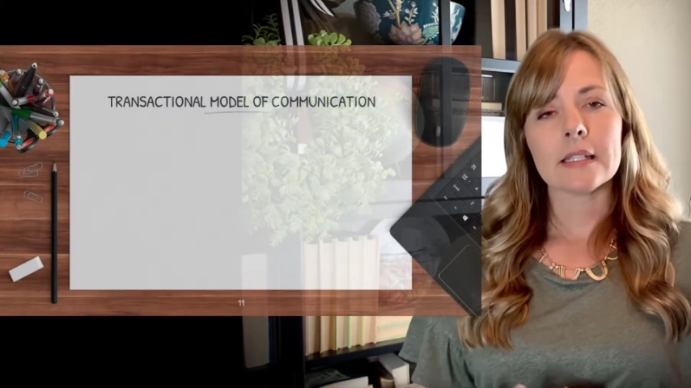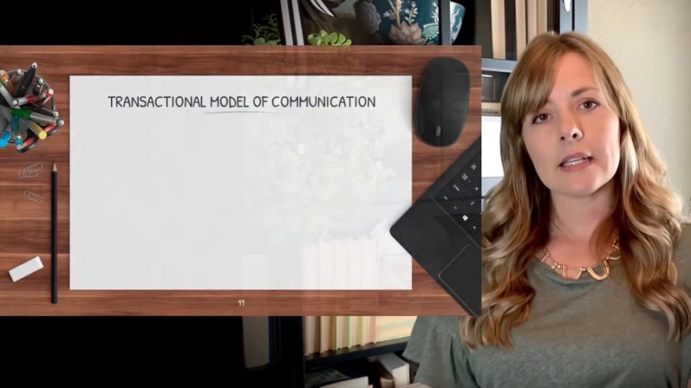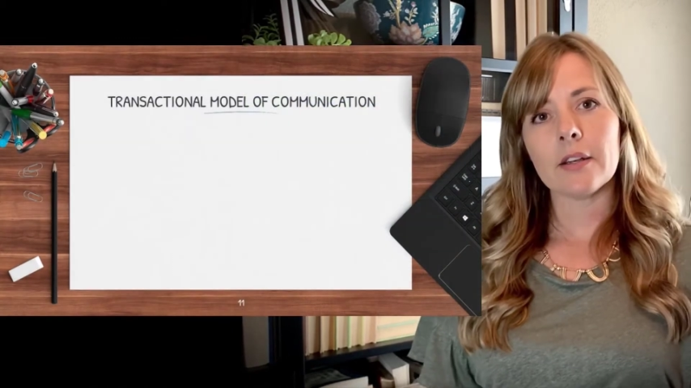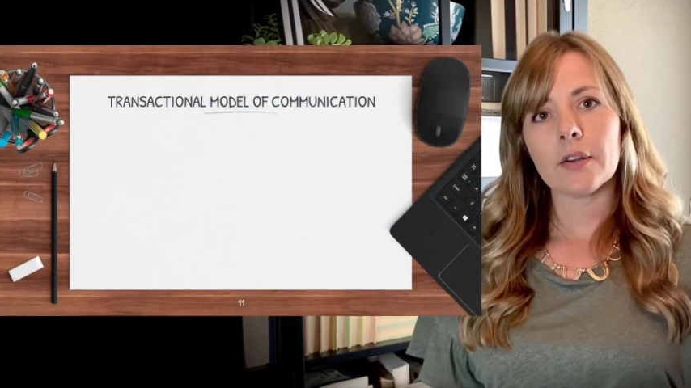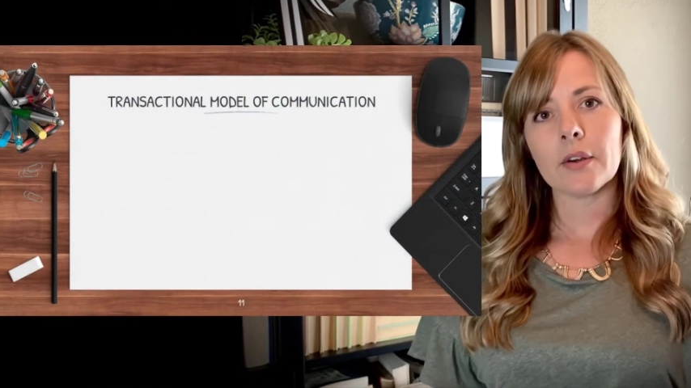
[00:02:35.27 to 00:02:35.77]

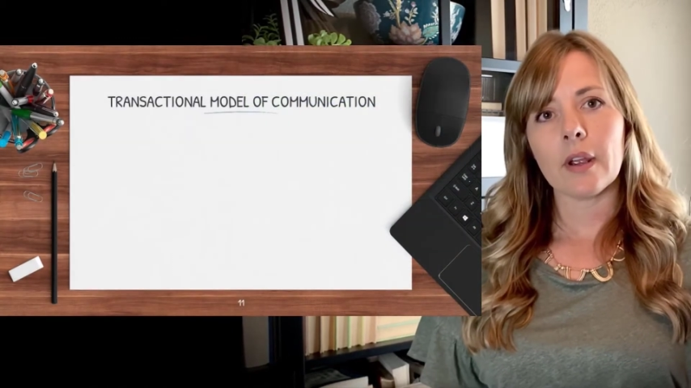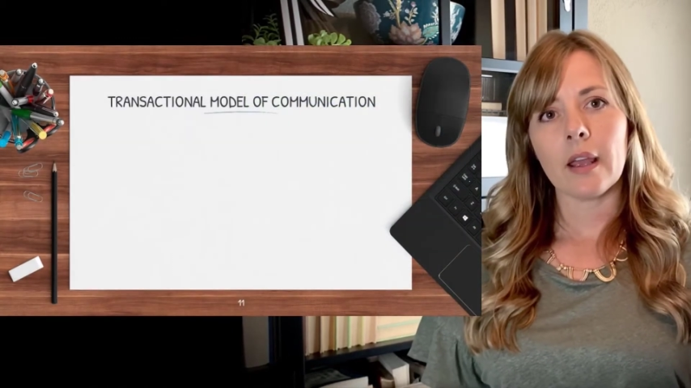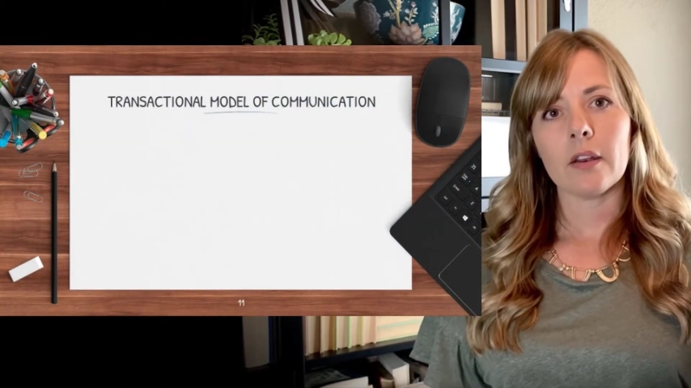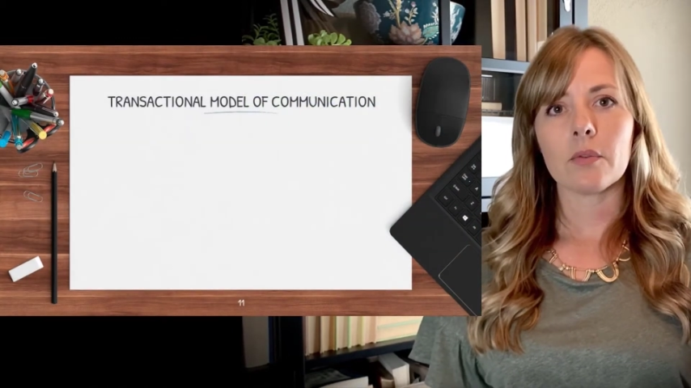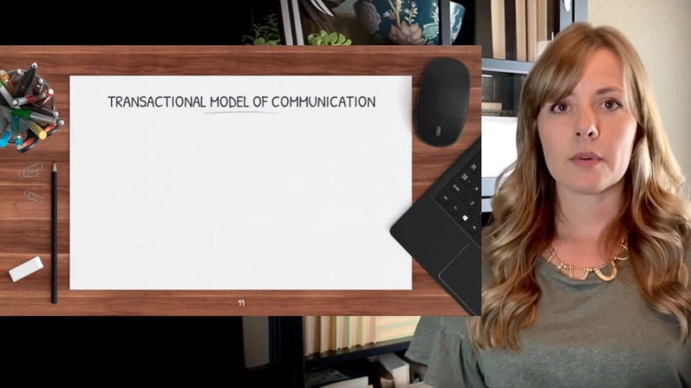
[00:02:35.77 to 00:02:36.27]
sender
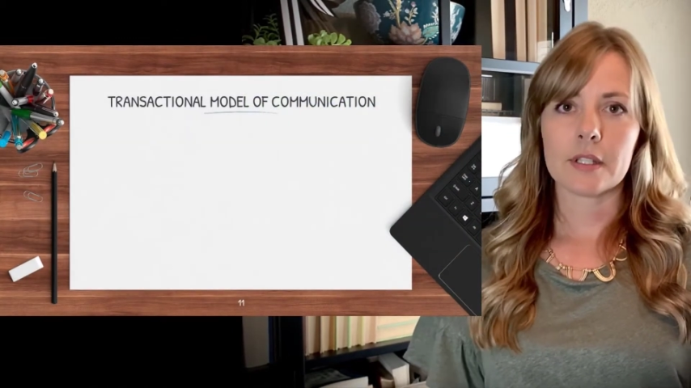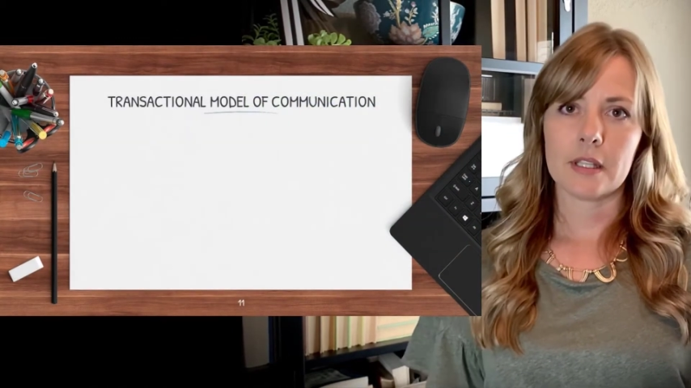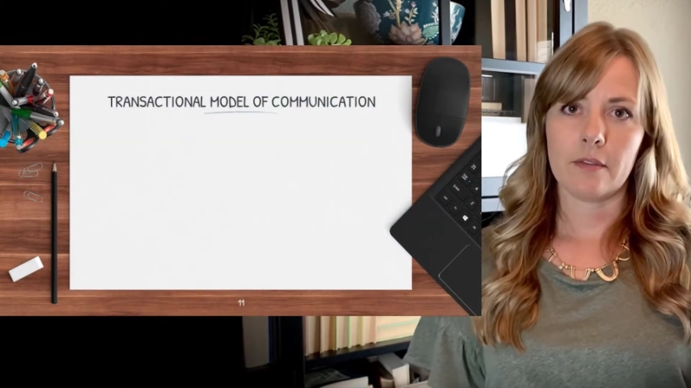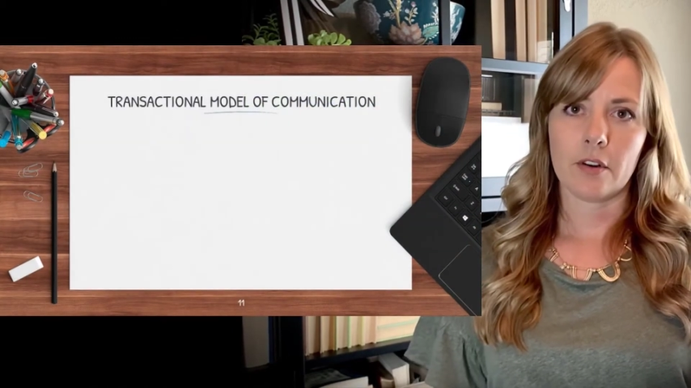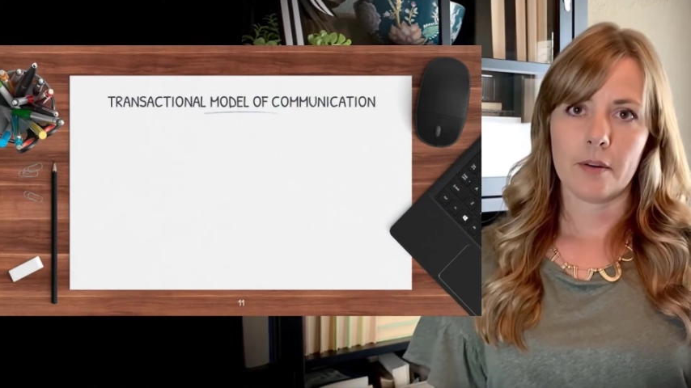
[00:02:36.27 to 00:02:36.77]
and a
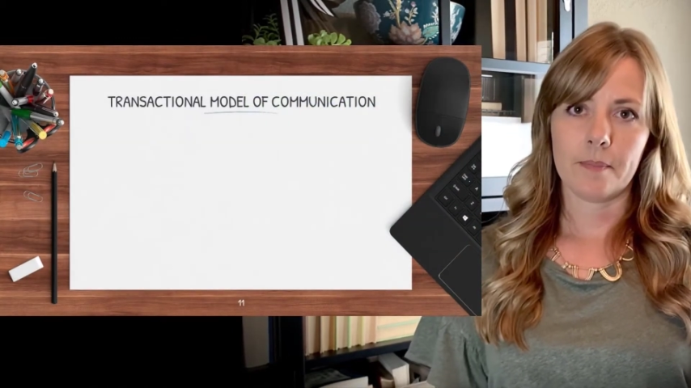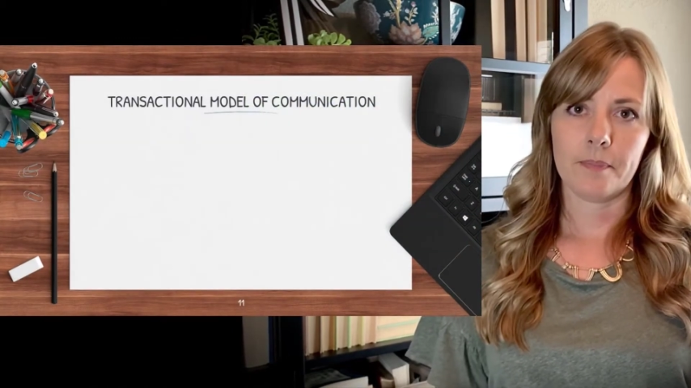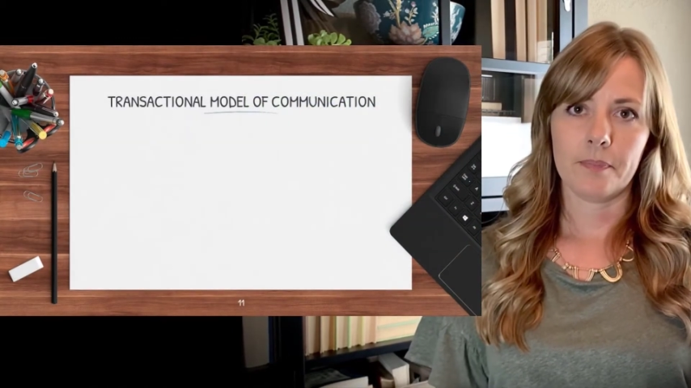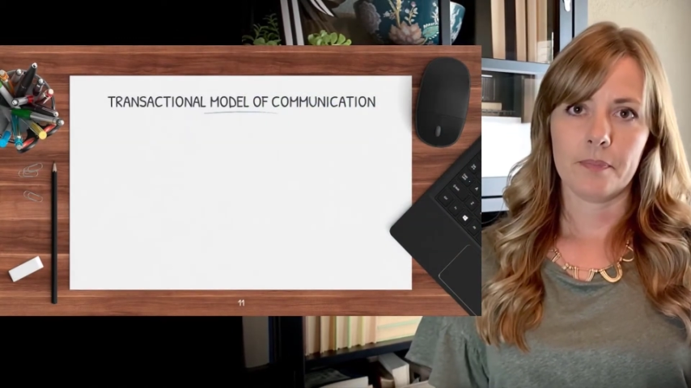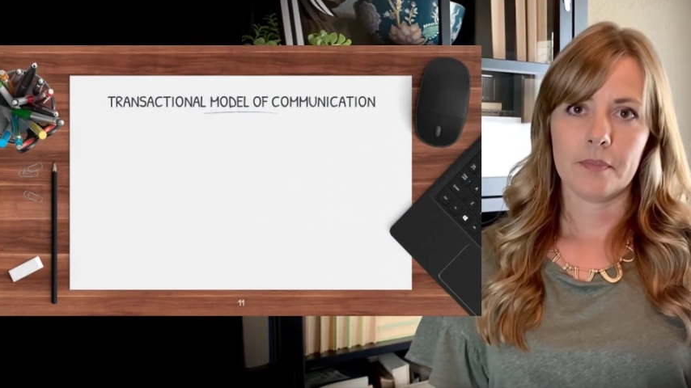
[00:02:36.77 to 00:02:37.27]
receiver.
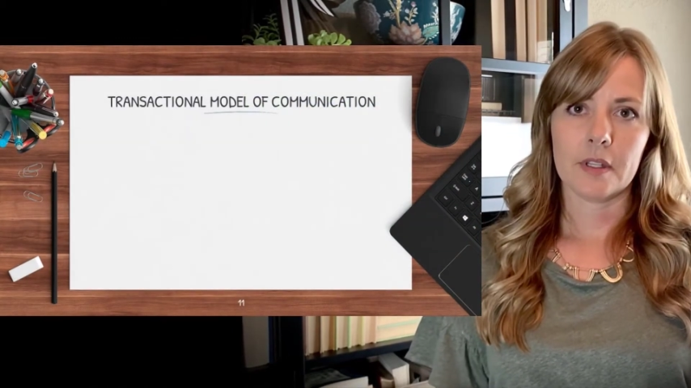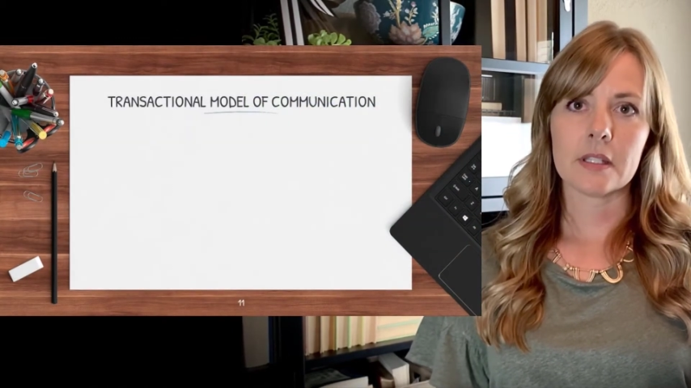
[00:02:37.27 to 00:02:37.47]
The